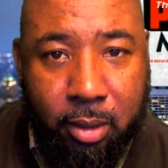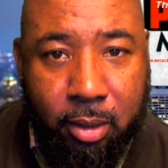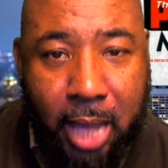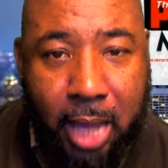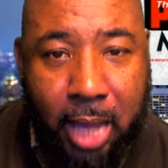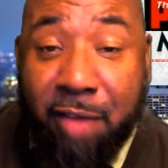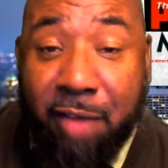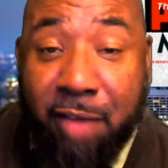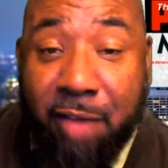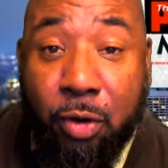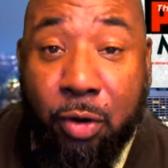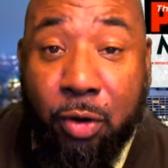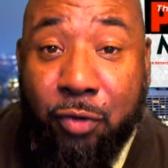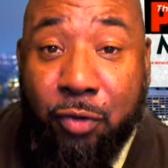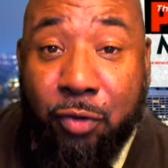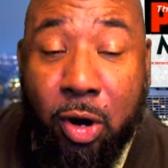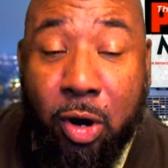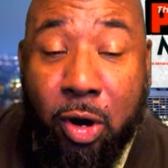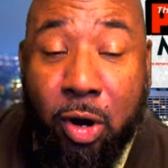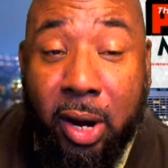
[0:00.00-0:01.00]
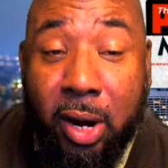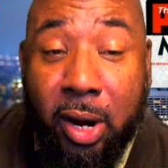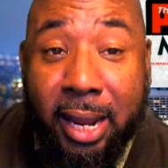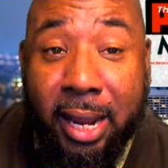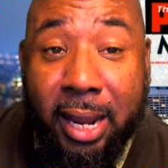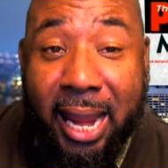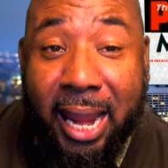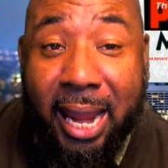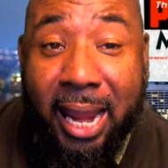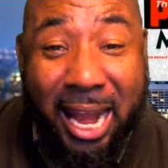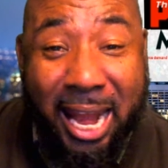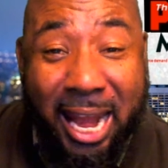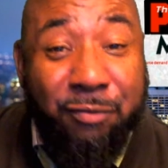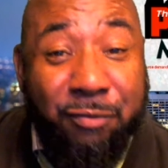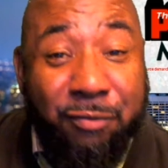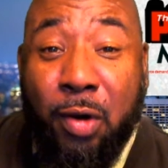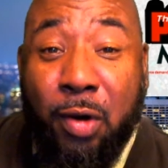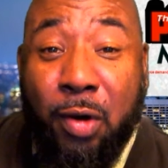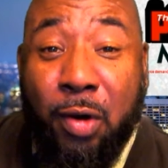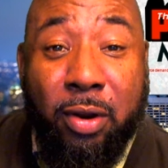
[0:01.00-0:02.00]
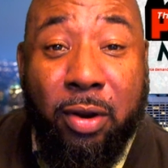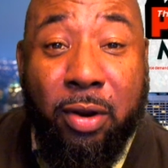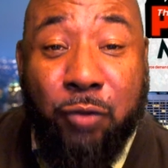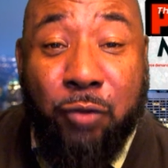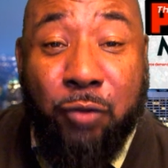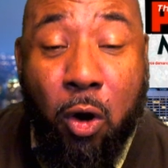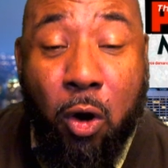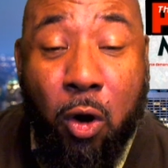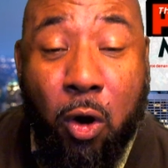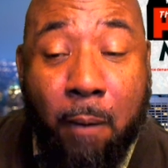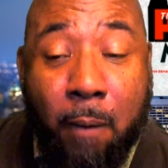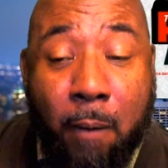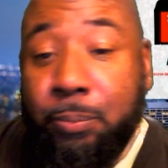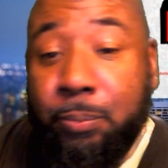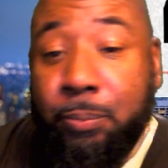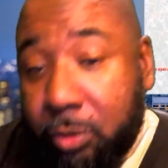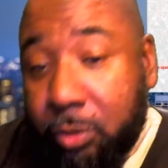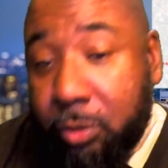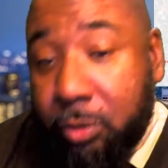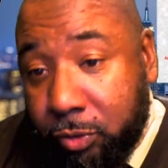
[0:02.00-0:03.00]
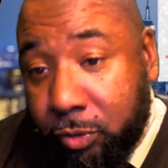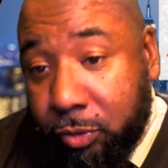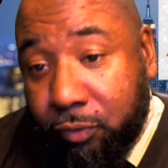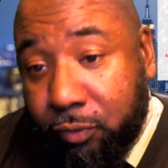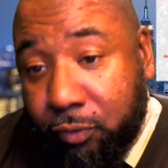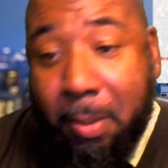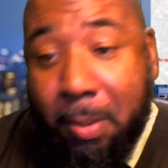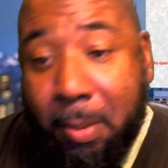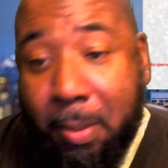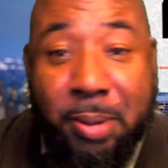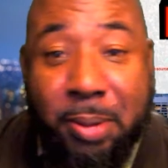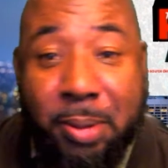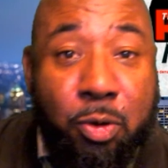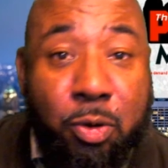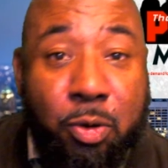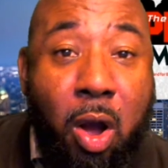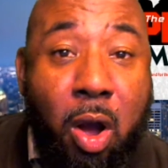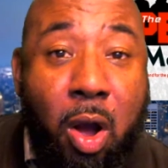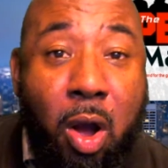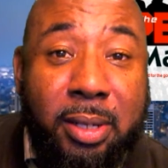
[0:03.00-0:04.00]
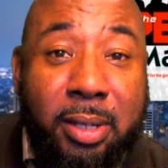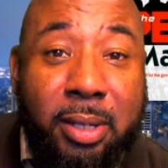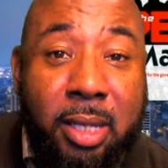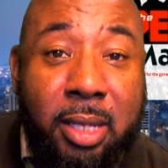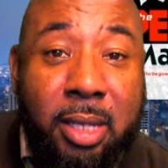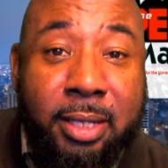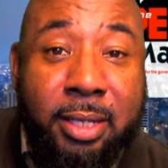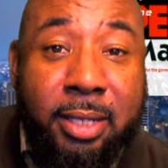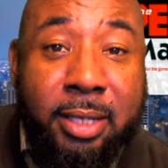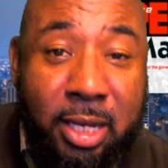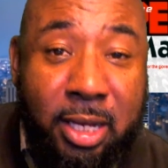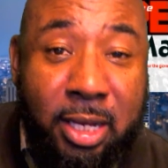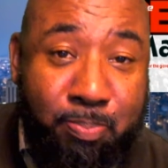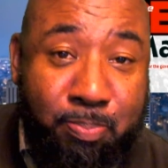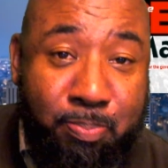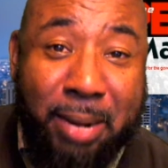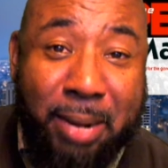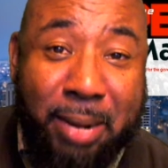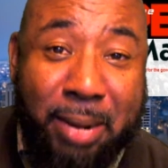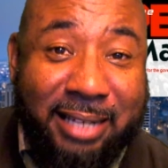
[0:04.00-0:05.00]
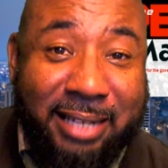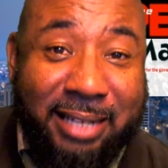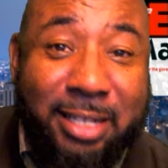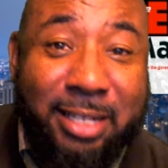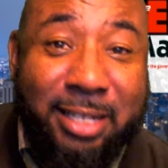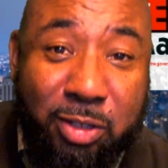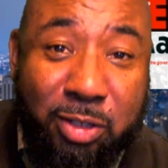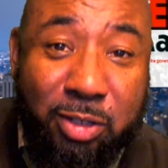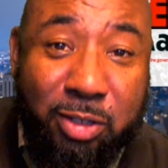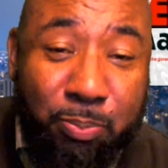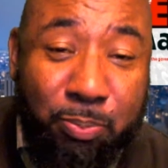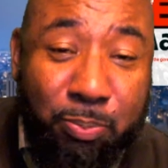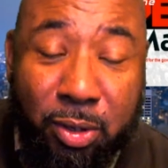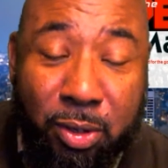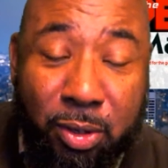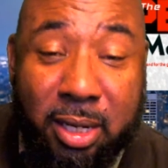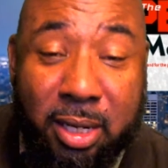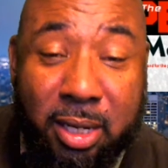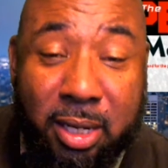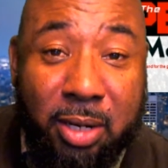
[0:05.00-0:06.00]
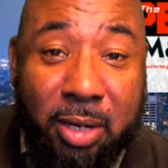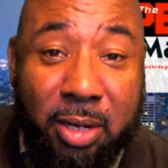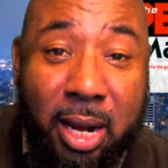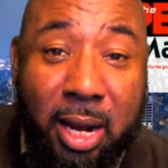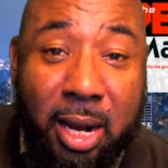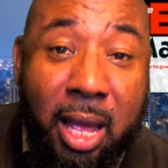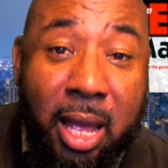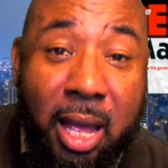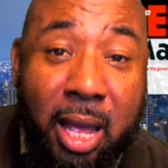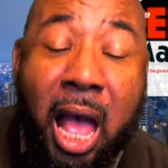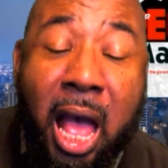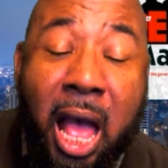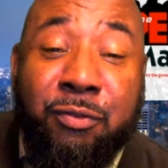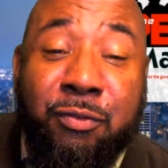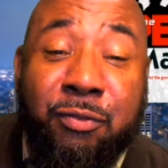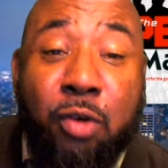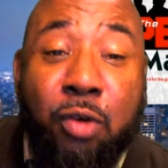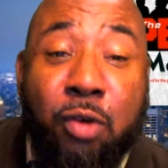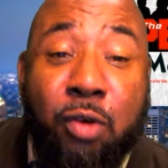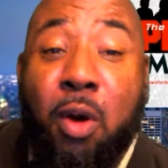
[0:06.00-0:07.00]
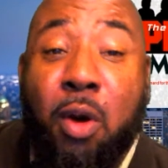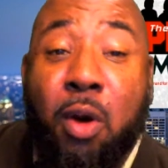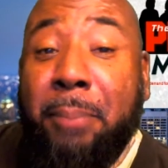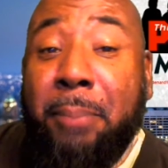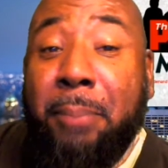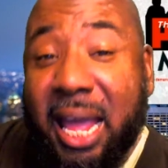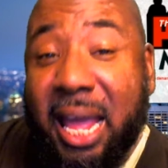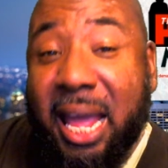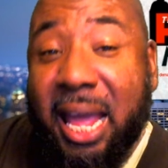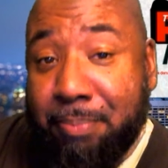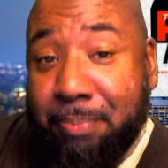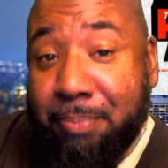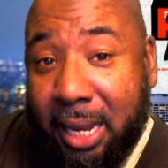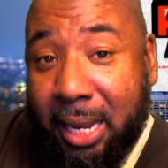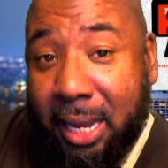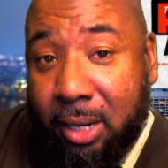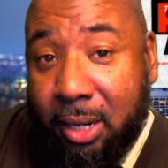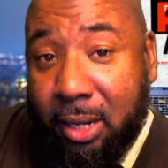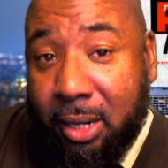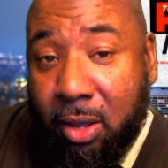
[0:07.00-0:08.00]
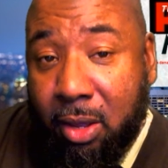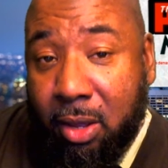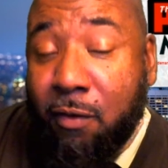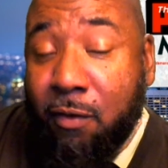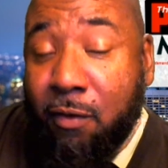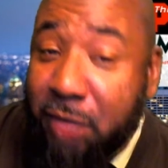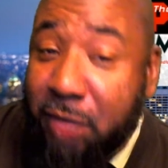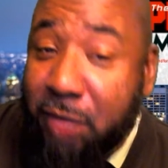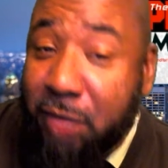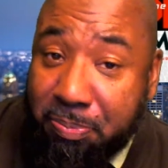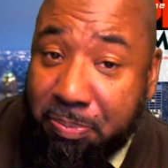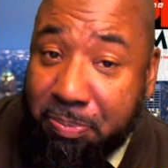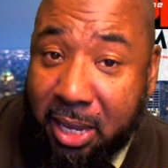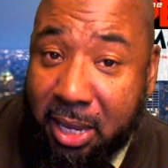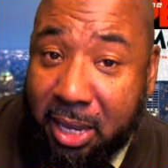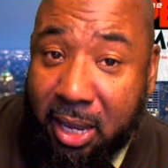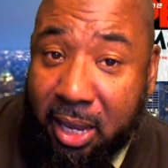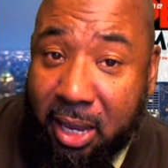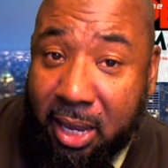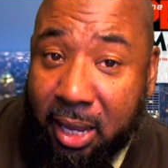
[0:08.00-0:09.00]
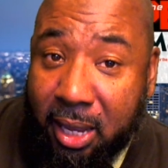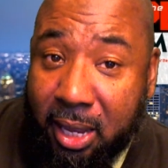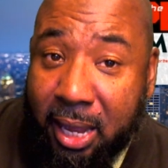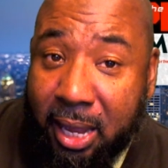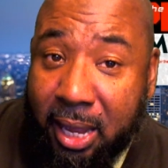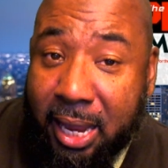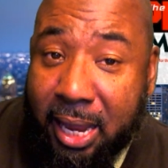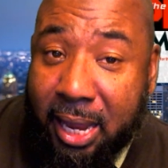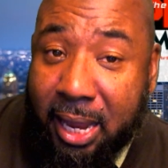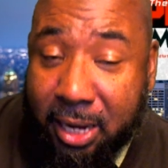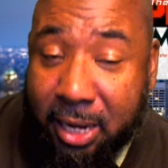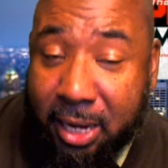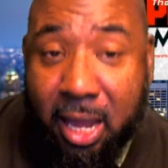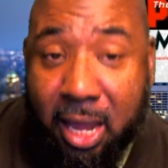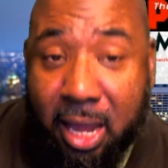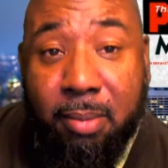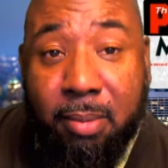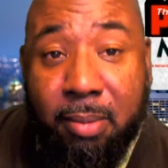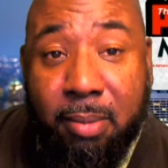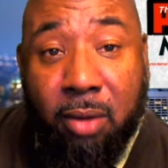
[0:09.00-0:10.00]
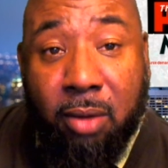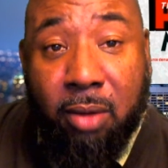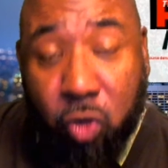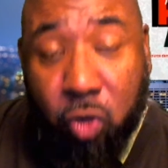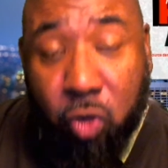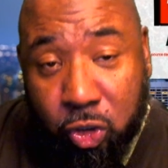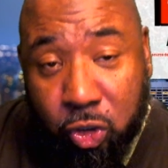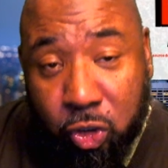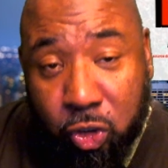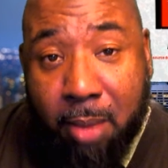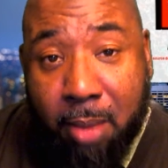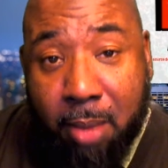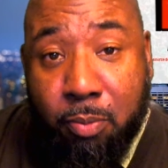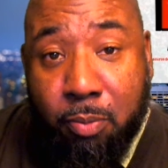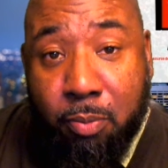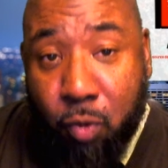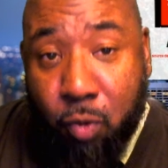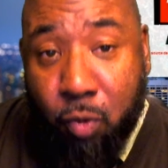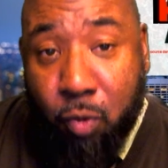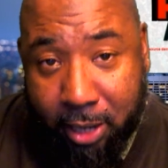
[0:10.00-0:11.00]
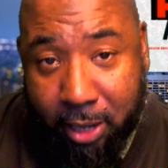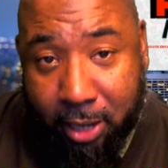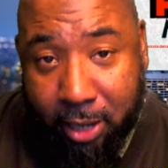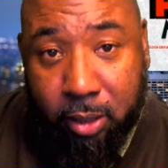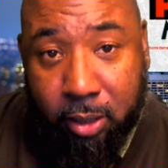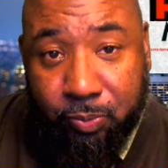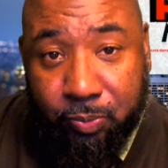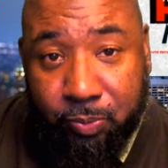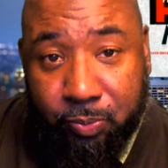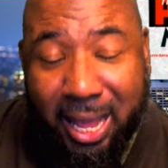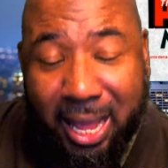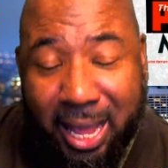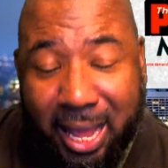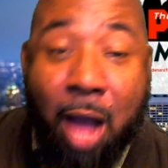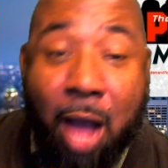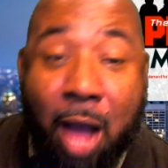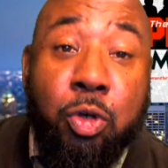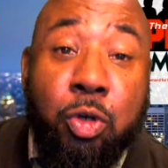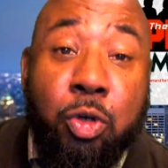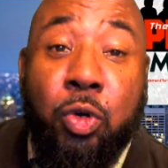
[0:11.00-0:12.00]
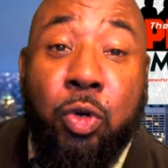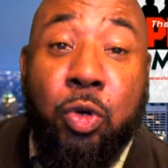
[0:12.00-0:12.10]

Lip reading: I voted for her. And I voted for her, for my people who always said blacks need to support the Democrat. I voted for a black man for VP in the name of Ojamo Baraka. I will do it